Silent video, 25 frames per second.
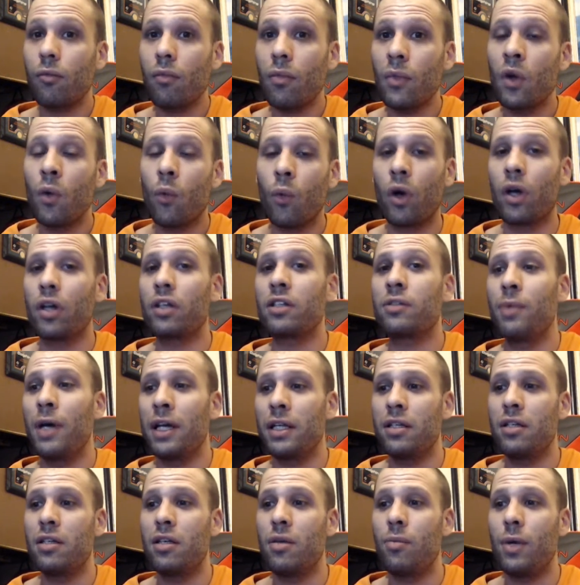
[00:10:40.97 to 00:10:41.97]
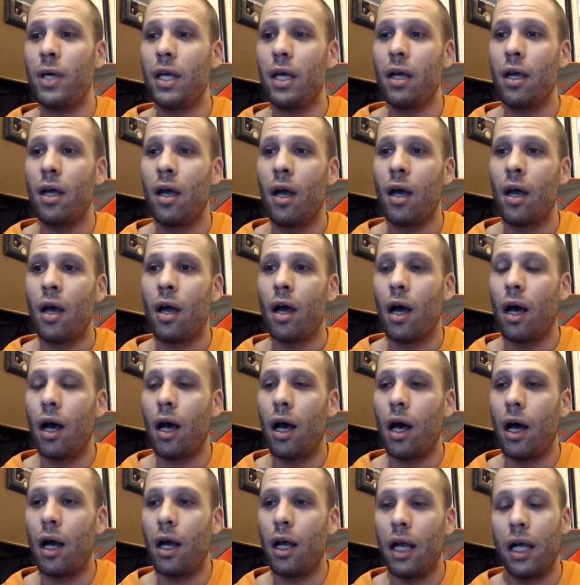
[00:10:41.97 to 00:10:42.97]
we're expected to be
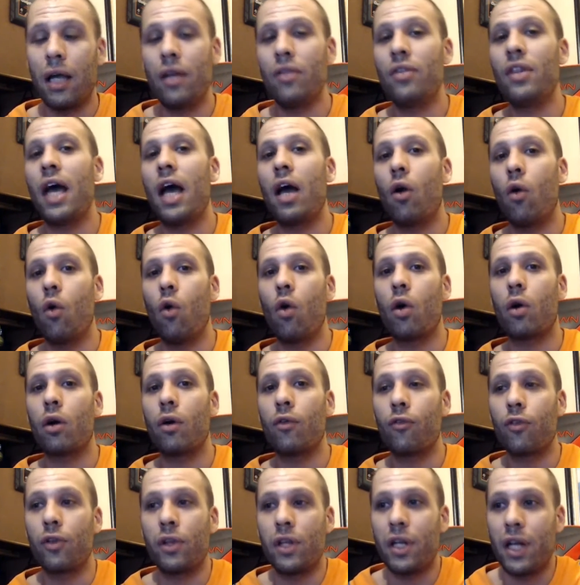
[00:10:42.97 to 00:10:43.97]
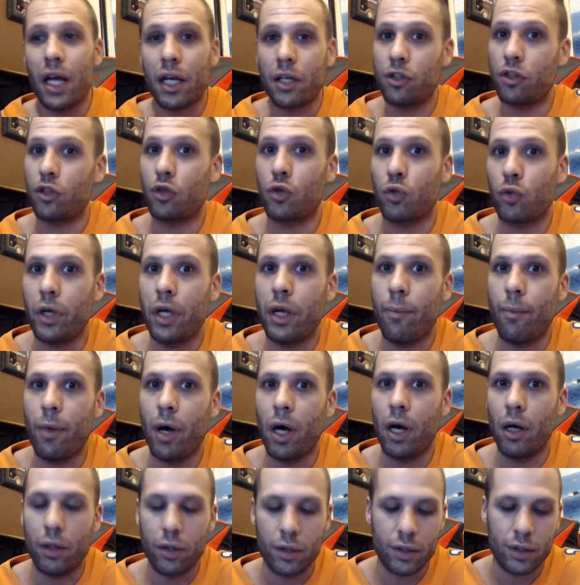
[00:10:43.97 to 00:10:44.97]
in that order for the next 3
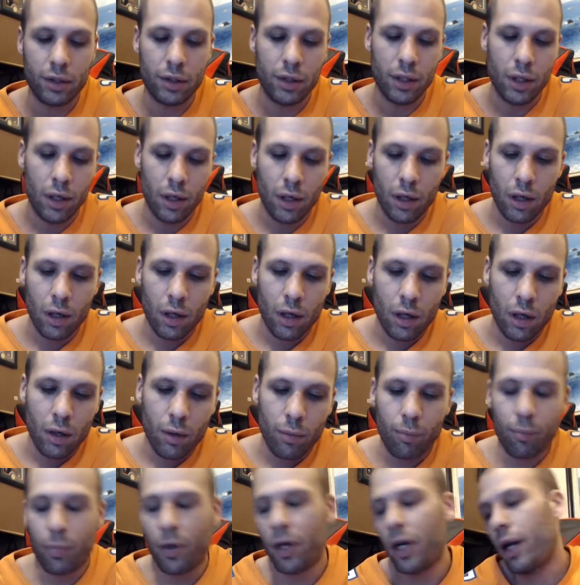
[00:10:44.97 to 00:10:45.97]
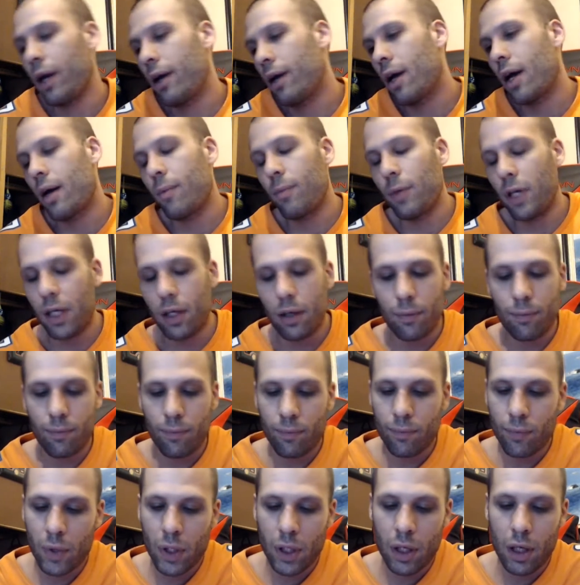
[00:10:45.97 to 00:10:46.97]
months. But, I mean,
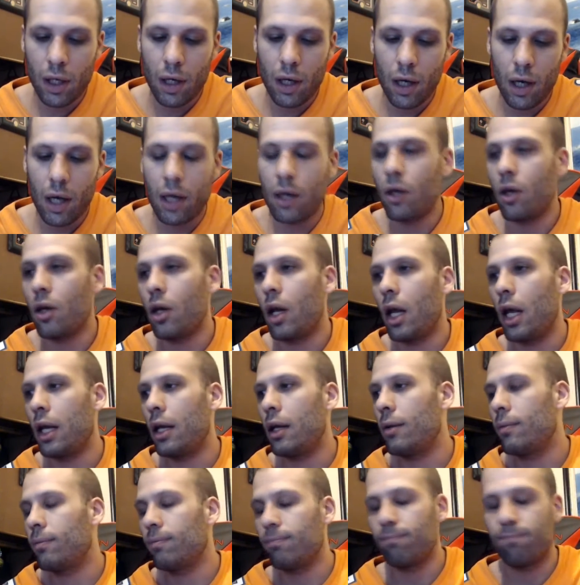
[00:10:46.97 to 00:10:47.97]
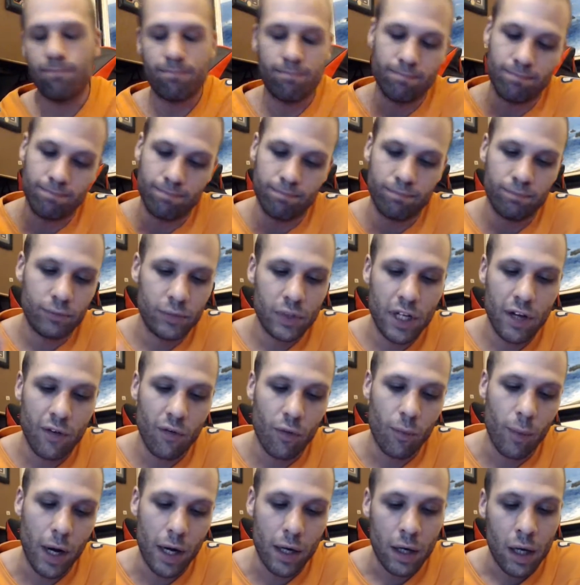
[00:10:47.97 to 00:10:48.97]
and
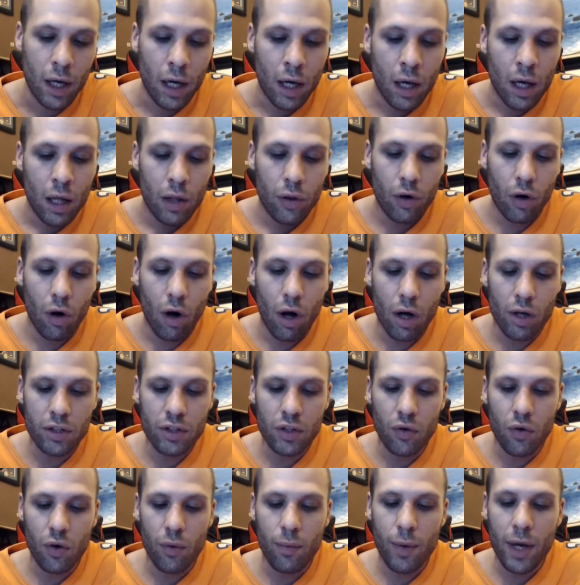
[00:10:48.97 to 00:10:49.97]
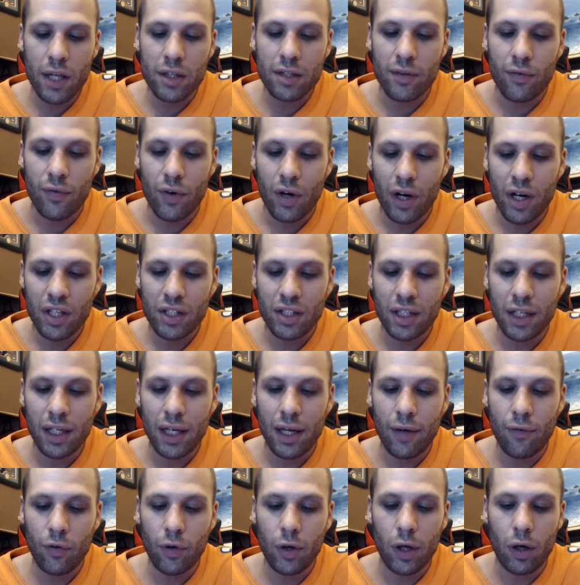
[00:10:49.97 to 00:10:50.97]
never mind. There also remains a very
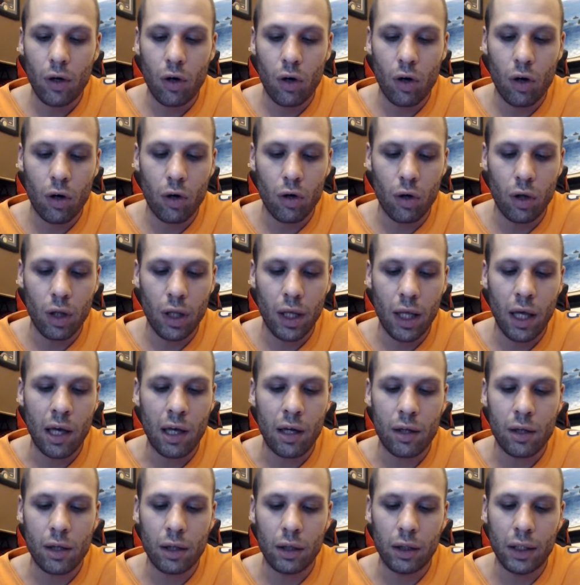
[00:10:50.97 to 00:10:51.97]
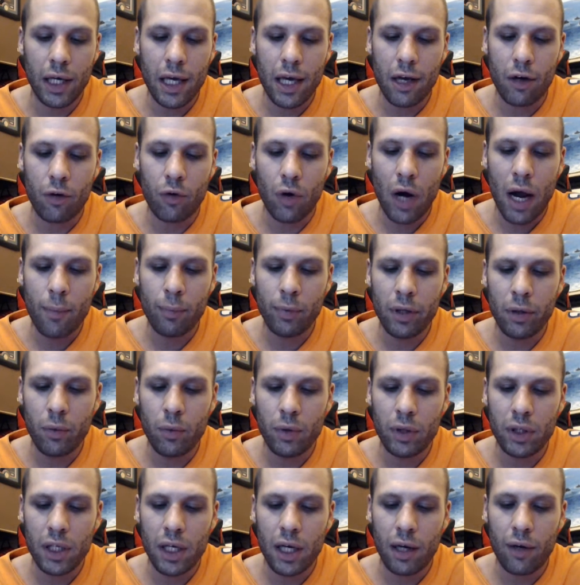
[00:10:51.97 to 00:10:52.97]
significant hurdle ahead of the league, grappling
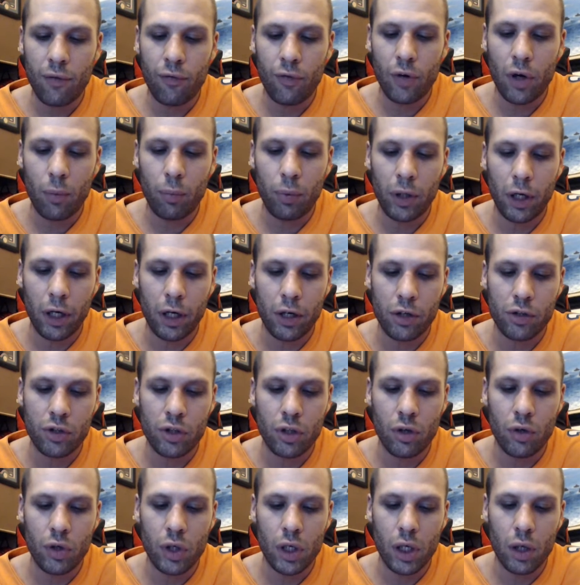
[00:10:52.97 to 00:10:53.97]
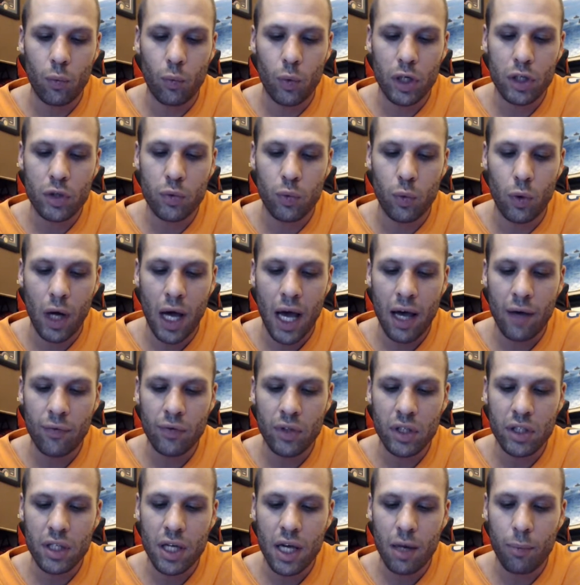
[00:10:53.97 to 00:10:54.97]
with the NFL Players Union, which will have
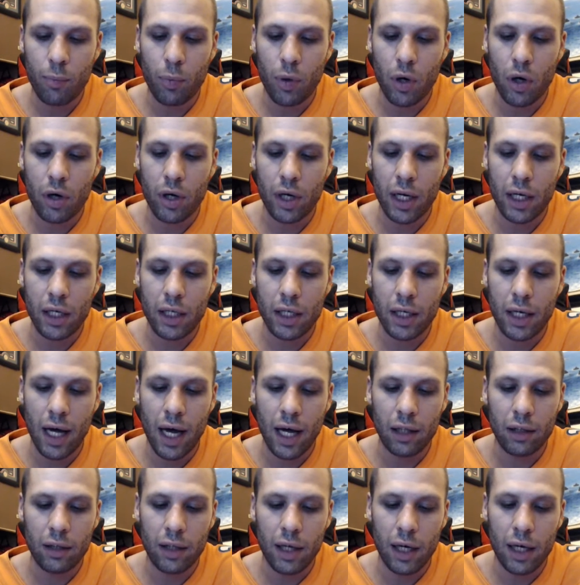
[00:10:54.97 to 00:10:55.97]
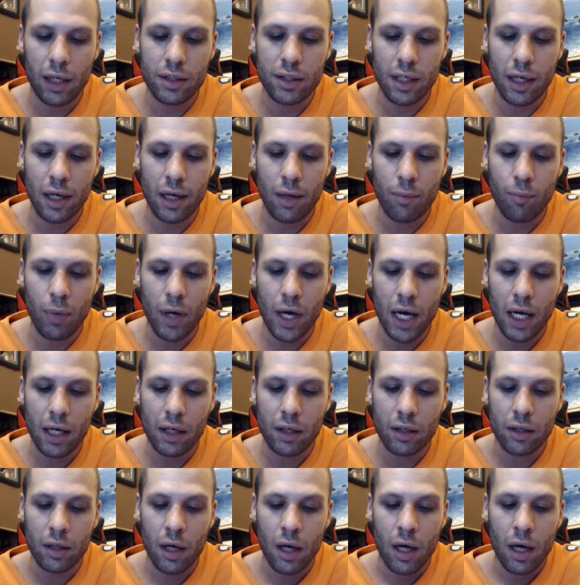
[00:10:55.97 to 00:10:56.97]
to take part in any guidelines that
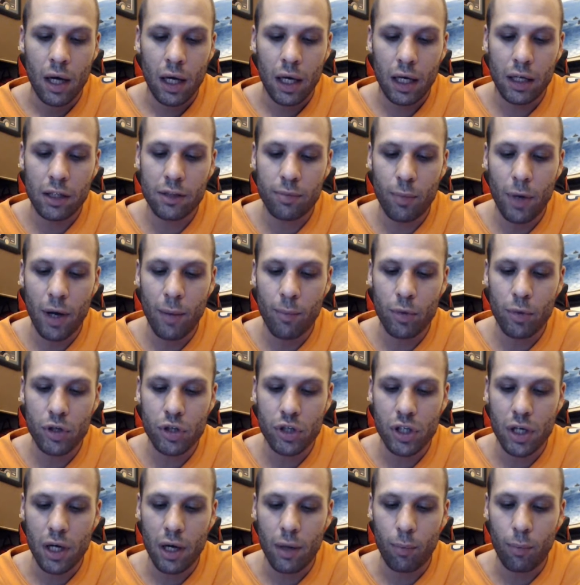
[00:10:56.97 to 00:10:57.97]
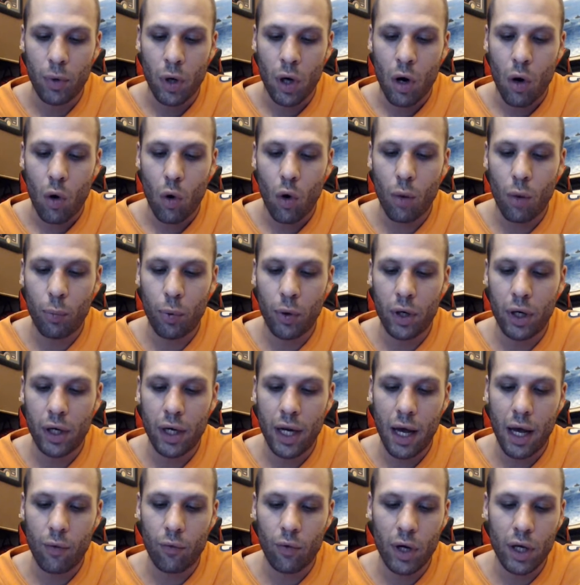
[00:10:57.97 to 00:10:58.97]
impact its membership or put it
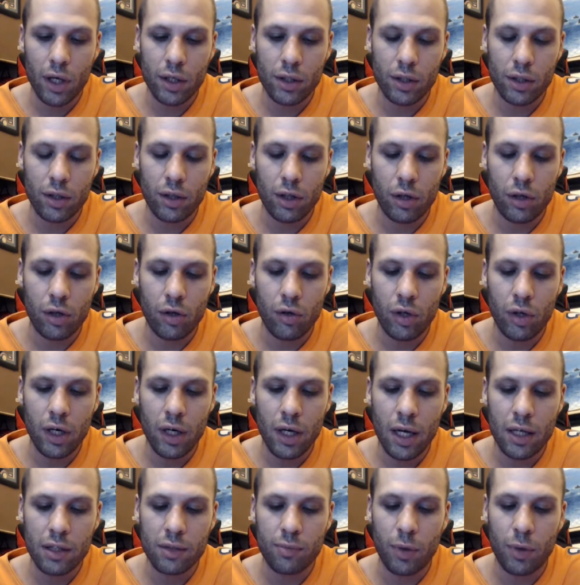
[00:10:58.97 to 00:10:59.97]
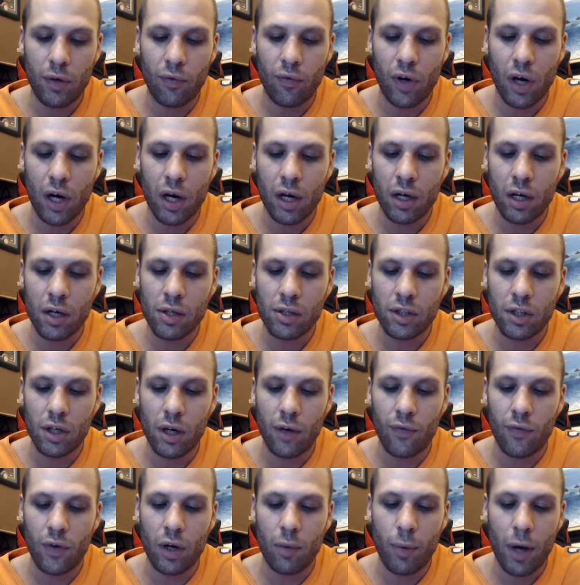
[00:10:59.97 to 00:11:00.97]
at risk. The union has been very
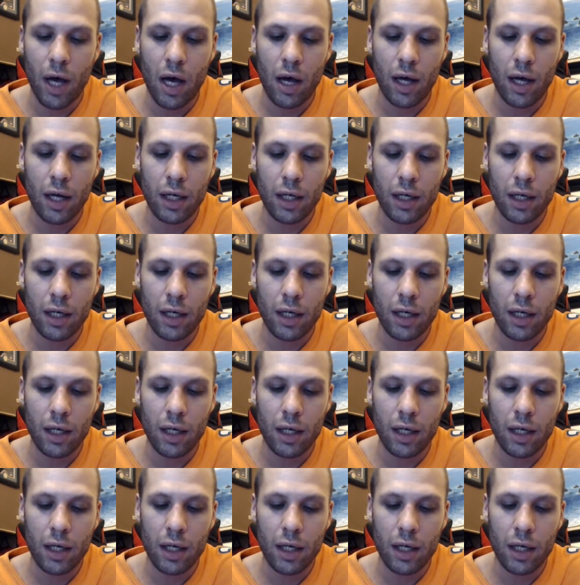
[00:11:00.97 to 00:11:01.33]
conservative about any